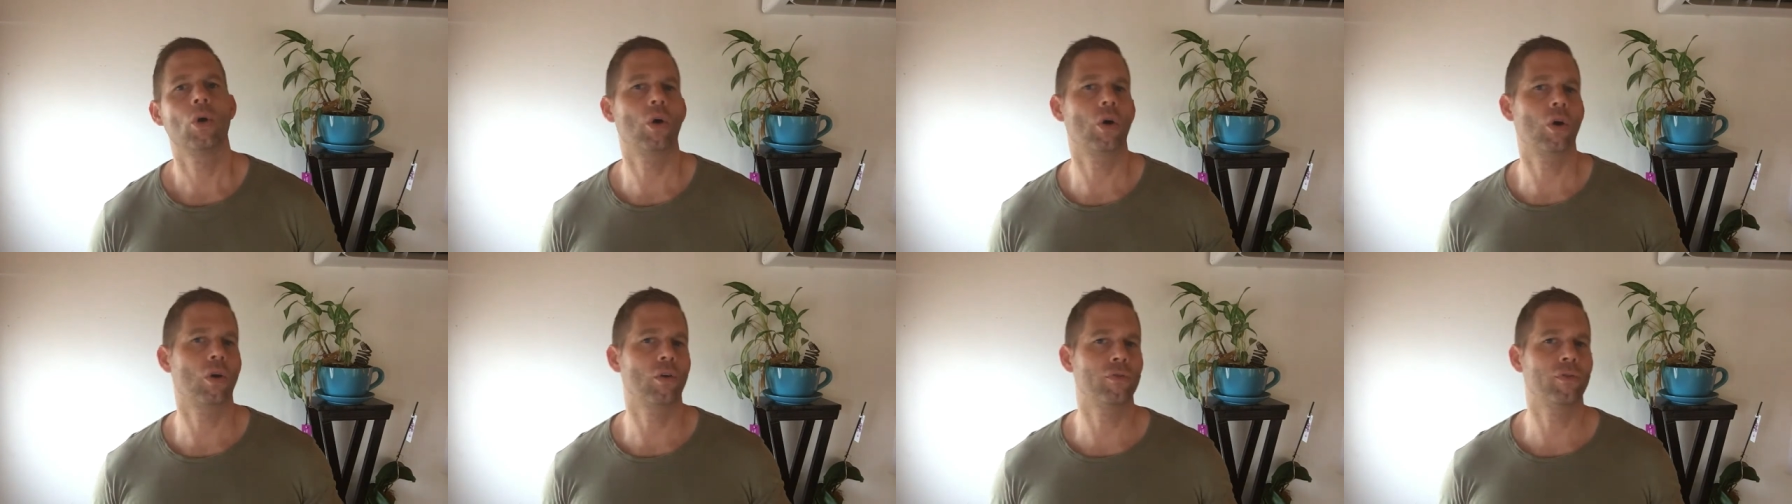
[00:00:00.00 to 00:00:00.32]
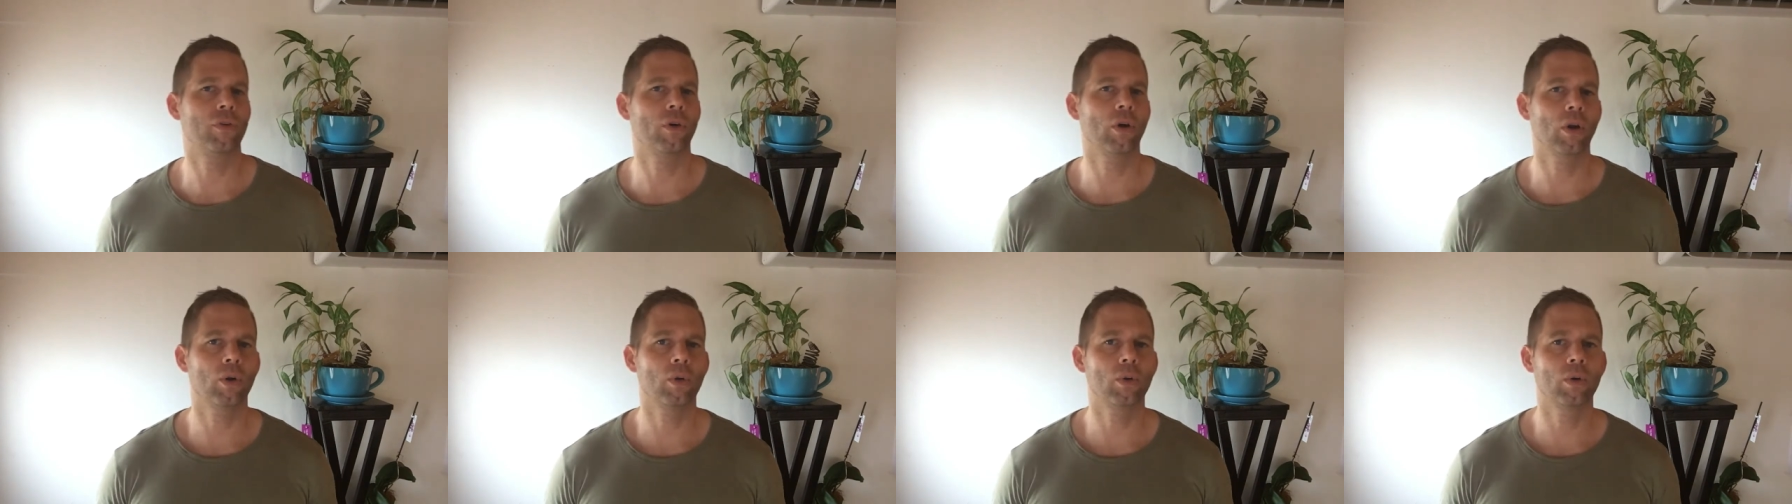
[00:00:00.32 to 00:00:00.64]
or
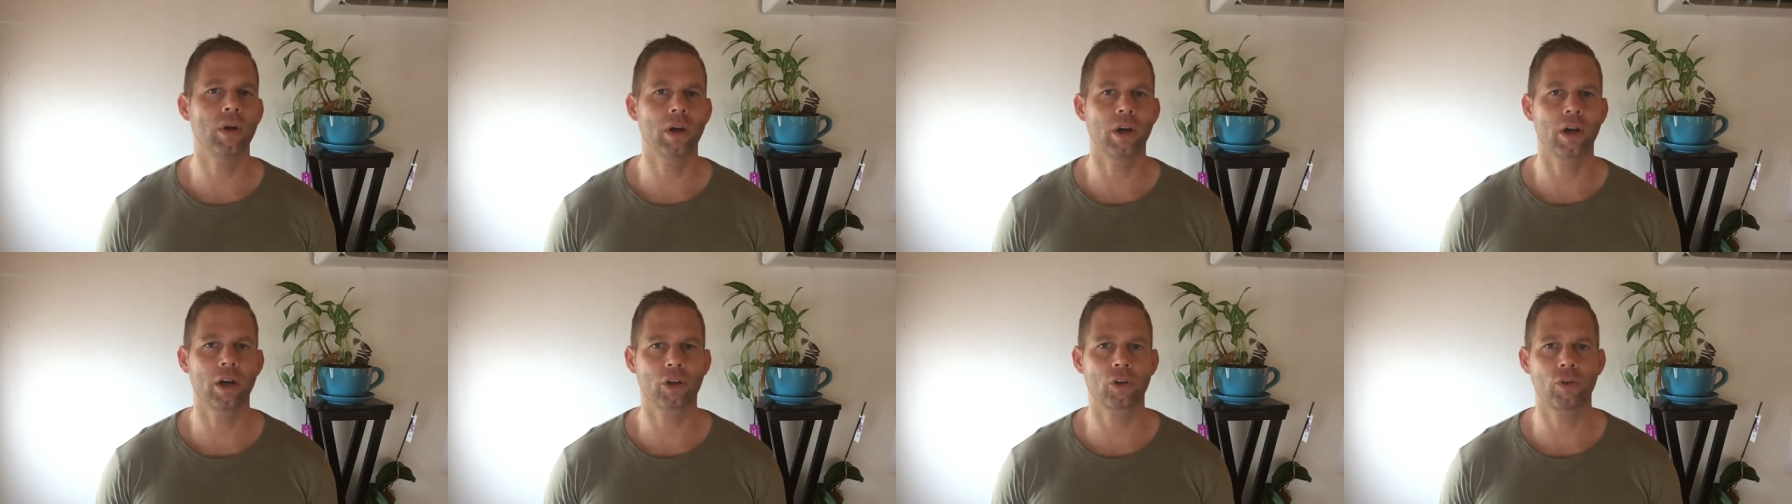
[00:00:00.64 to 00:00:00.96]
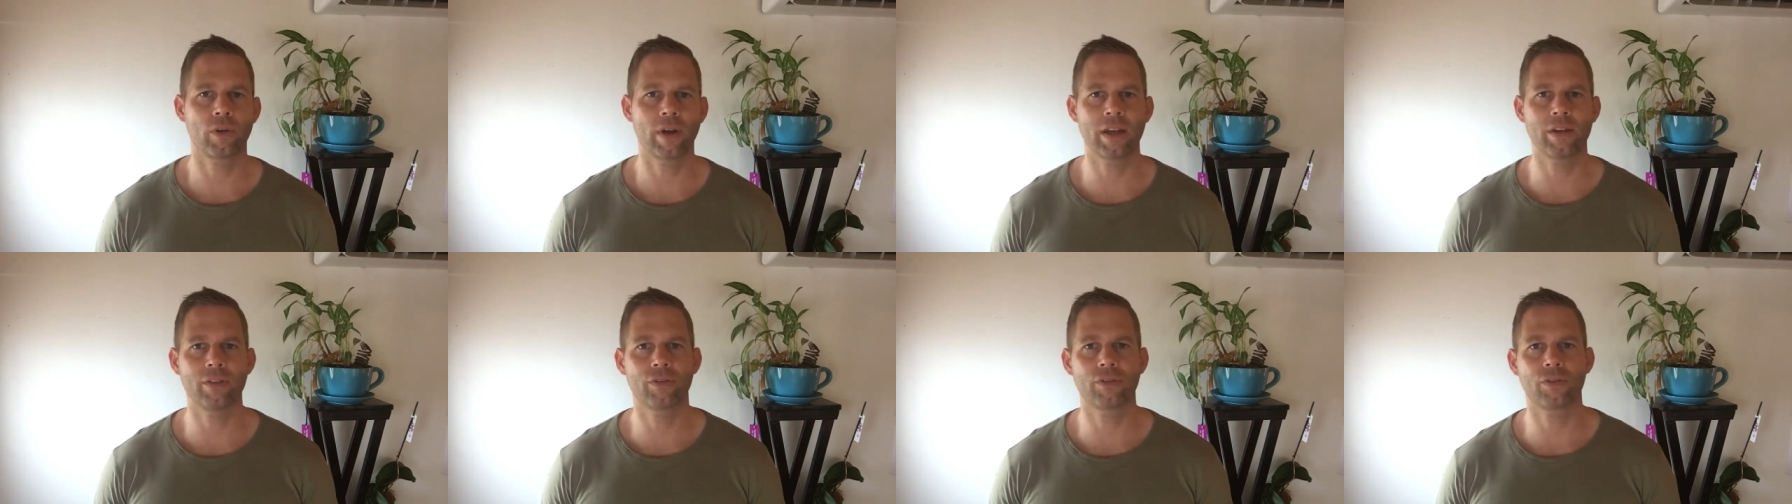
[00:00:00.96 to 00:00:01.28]
follow a
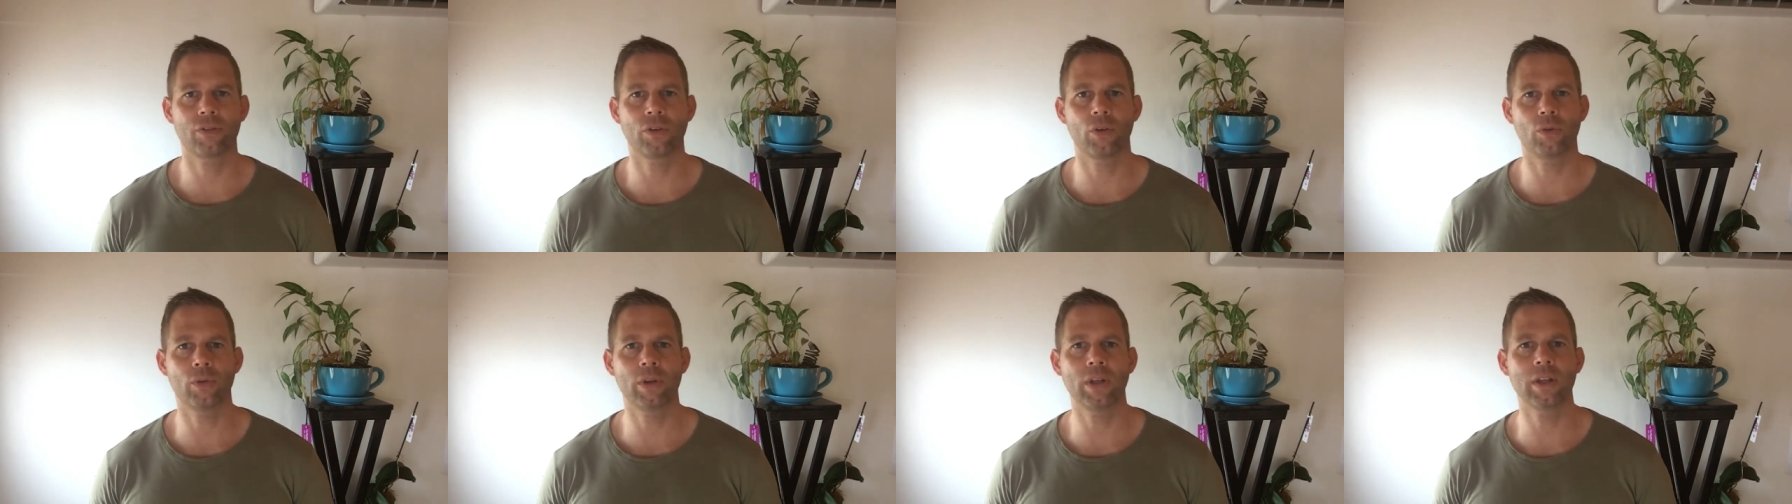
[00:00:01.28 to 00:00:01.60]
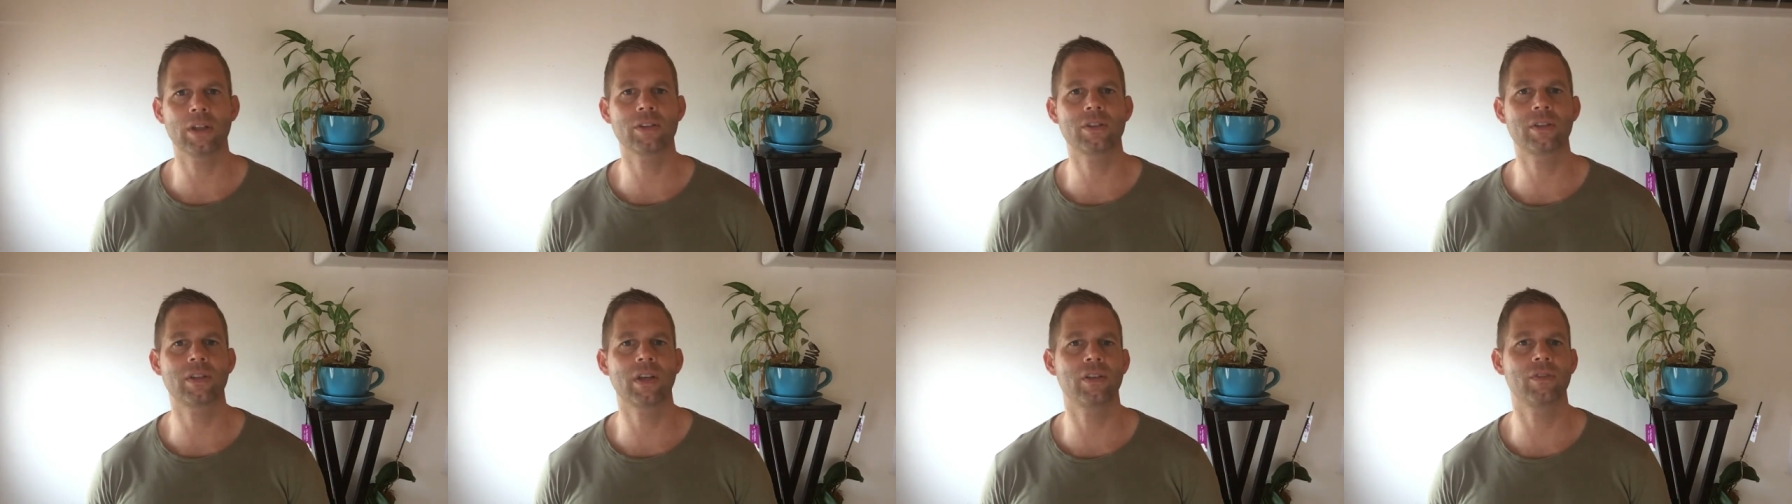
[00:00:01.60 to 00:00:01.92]
creative
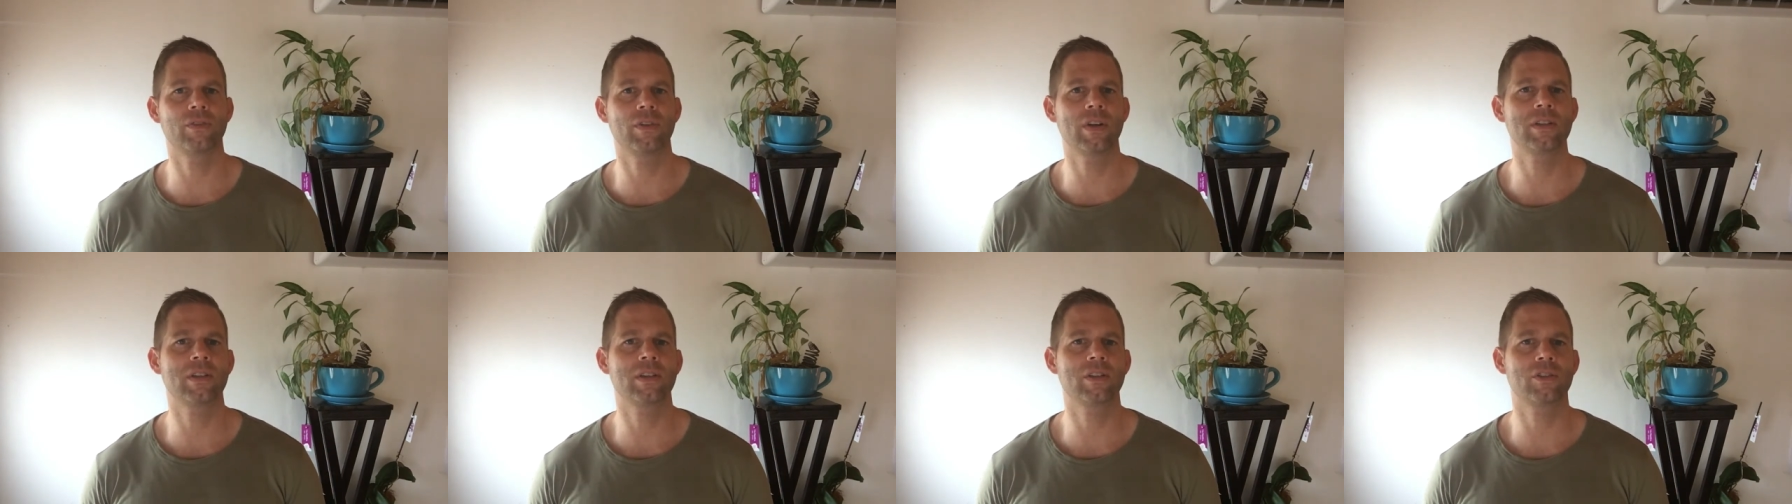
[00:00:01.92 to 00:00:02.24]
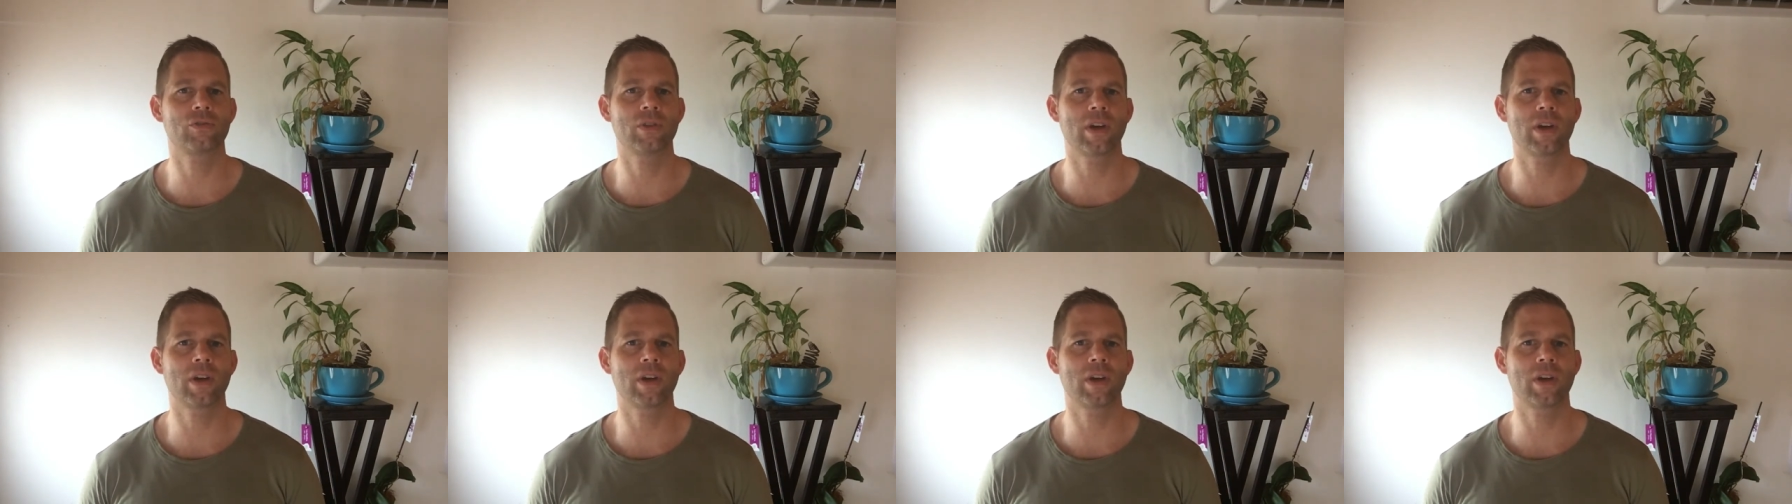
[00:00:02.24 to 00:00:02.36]
real estate investing